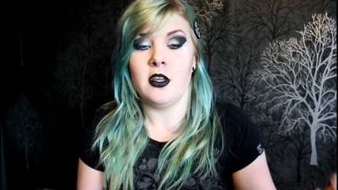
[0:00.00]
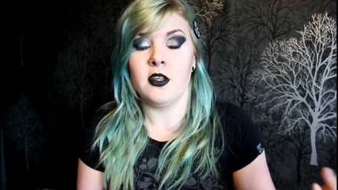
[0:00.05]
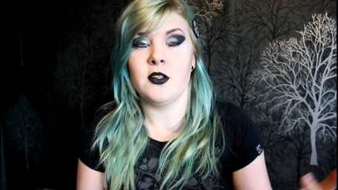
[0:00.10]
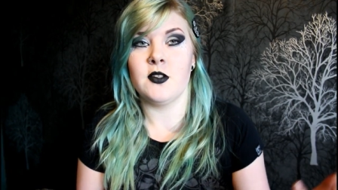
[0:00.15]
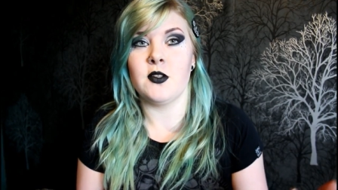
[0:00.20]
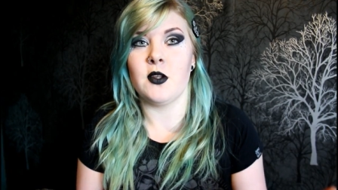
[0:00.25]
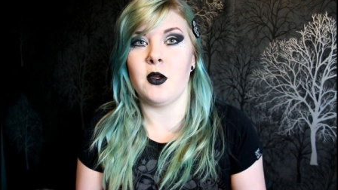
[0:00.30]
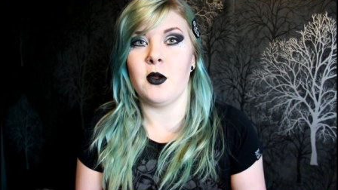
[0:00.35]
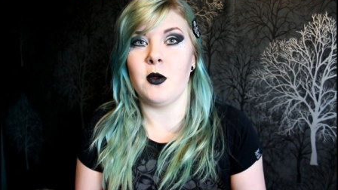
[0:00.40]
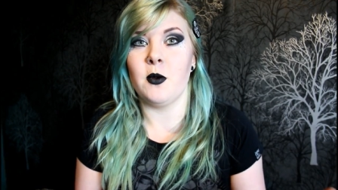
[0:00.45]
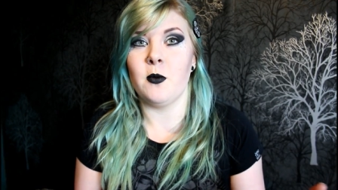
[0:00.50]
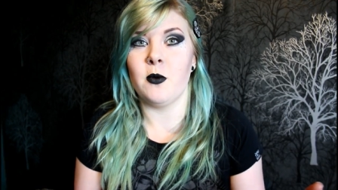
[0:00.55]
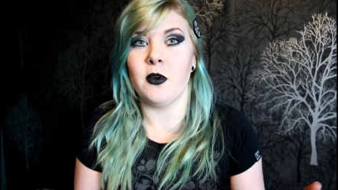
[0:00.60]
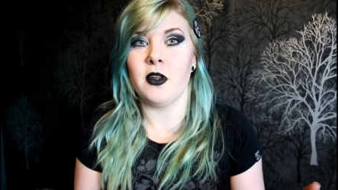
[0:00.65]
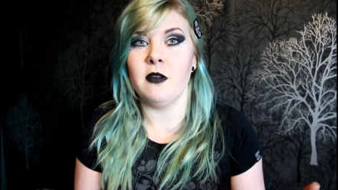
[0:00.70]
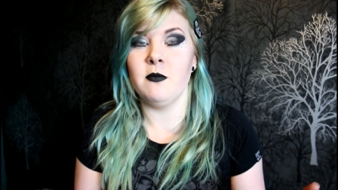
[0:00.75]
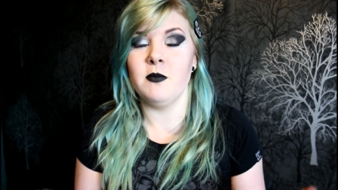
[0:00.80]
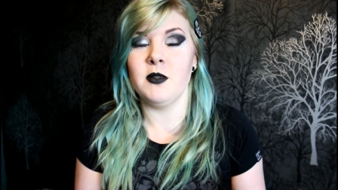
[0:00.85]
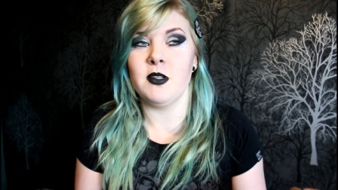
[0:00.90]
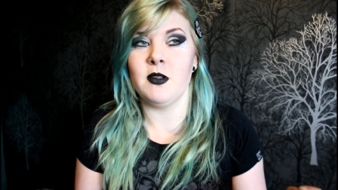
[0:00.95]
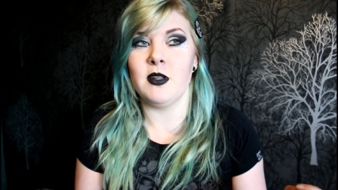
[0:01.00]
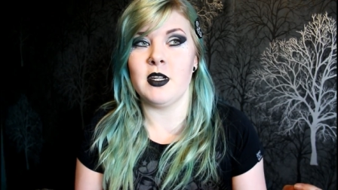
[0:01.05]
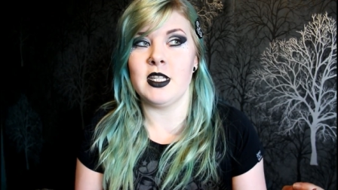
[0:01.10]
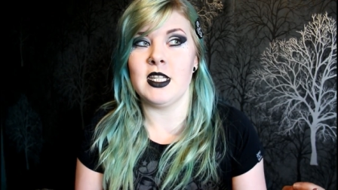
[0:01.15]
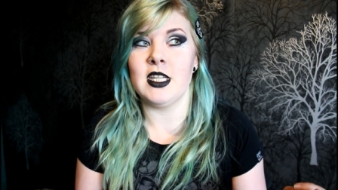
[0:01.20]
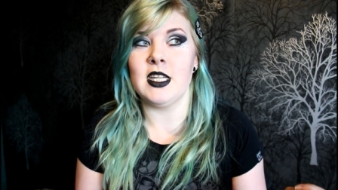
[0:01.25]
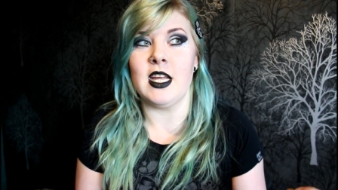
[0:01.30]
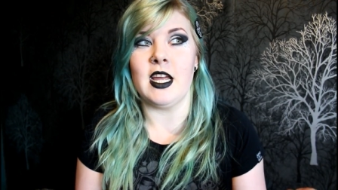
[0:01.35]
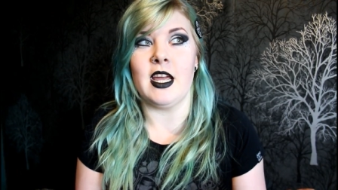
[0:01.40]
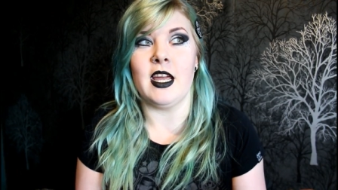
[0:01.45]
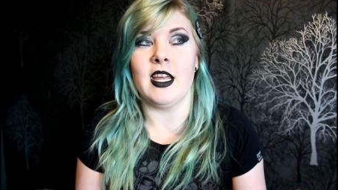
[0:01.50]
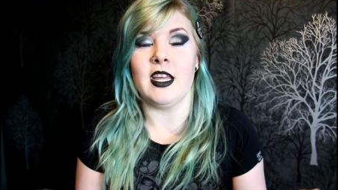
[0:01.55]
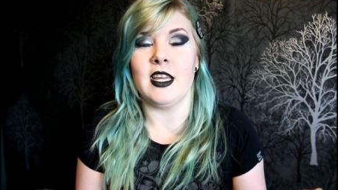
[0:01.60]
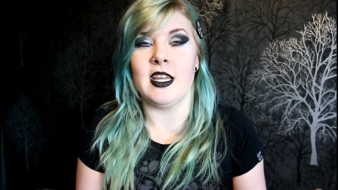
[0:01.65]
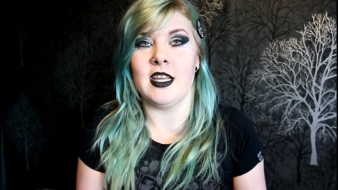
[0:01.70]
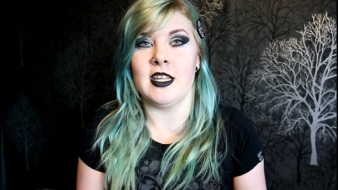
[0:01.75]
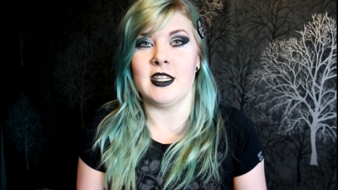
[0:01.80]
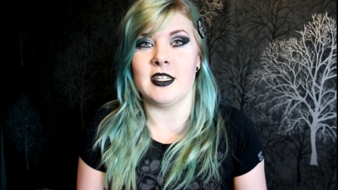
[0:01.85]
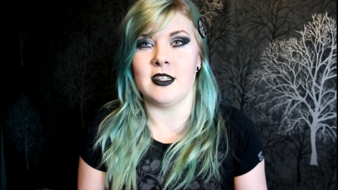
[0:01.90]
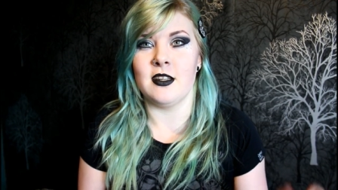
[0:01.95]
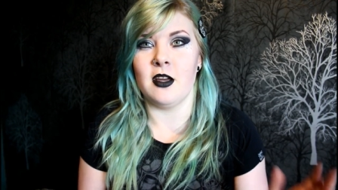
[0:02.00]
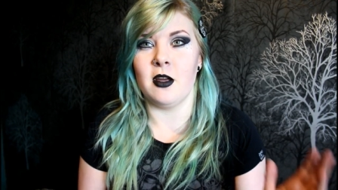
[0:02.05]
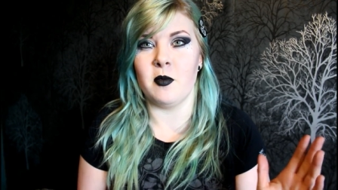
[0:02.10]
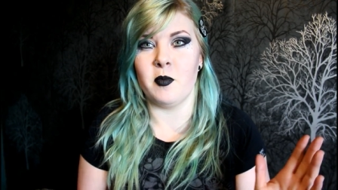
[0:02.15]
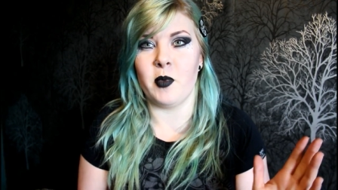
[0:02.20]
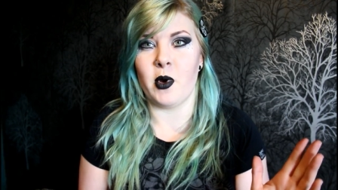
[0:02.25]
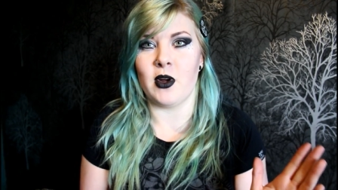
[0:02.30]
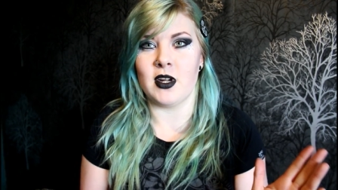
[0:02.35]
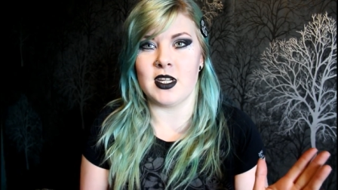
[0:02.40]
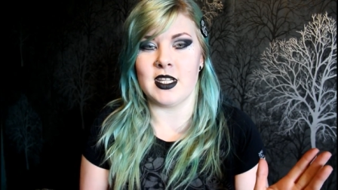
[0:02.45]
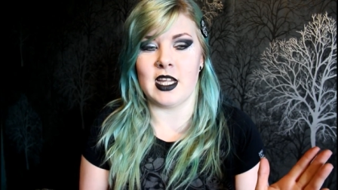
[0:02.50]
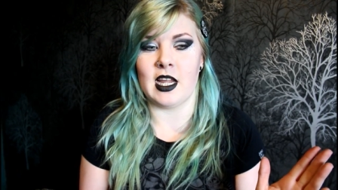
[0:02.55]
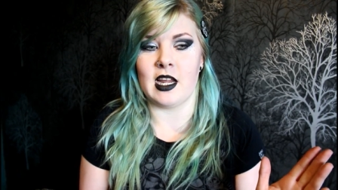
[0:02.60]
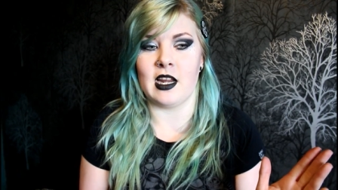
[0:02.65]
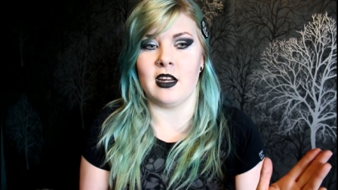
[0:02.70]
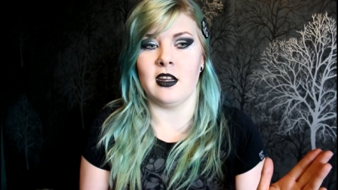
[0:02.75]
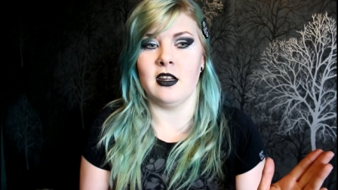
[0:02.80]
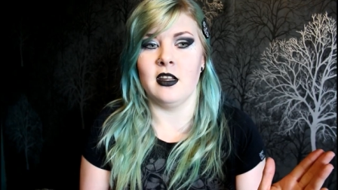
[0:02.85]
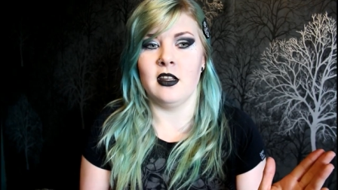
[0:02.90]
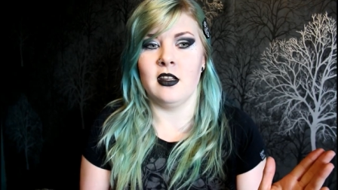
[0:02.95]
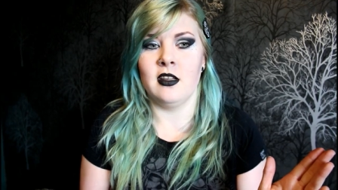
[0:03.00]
So what I'm doing today is an unboxing